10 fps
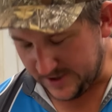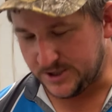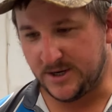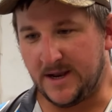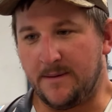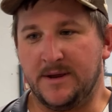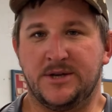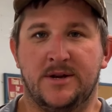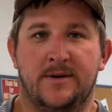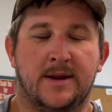should I be
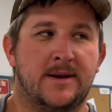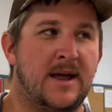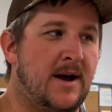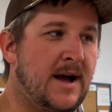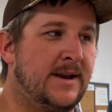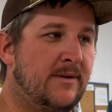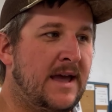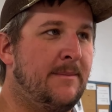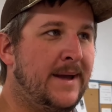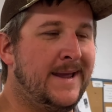shooting? Now, I don't
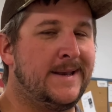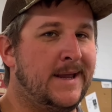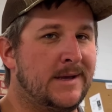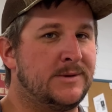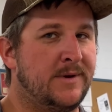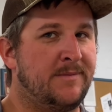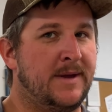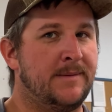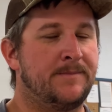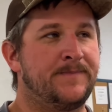have my index with
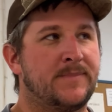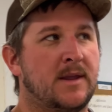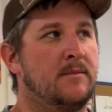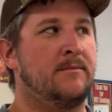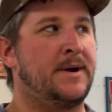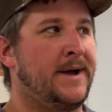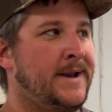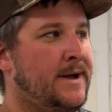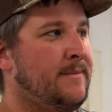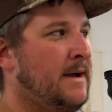me, but
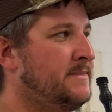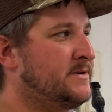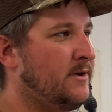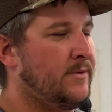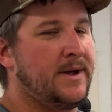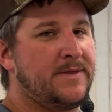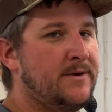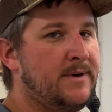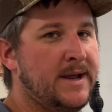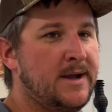I'm just gonna run
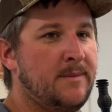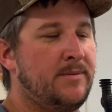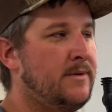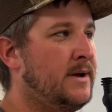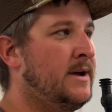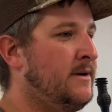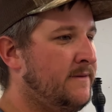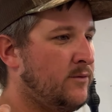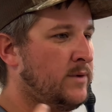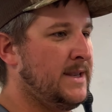through a couple of
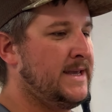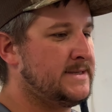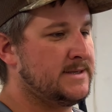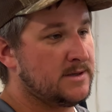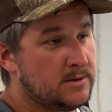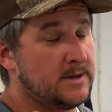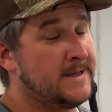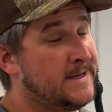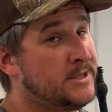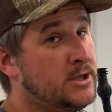releases,
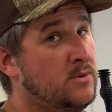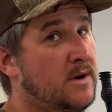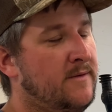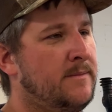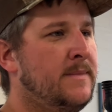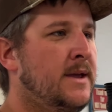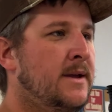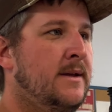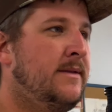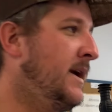at least 2 of them,
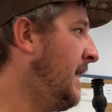that